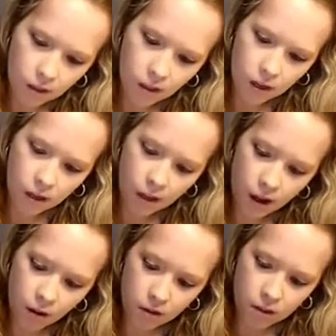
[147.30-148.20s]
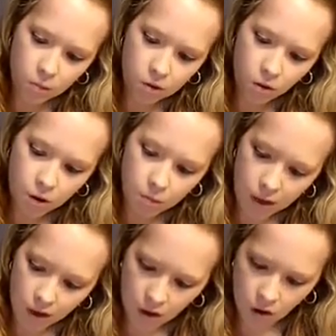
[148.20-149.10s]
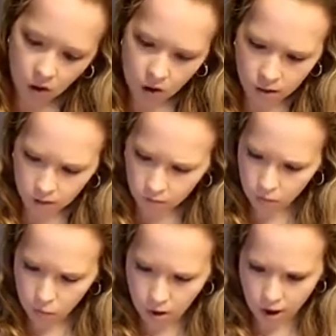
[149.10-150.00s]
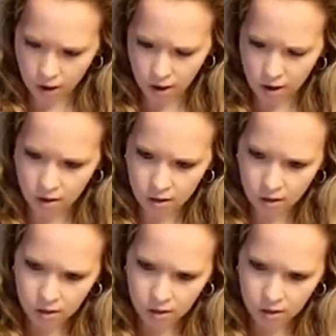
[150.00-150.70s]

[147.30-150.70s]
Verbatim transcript: And that cloud is absorbing all of the water.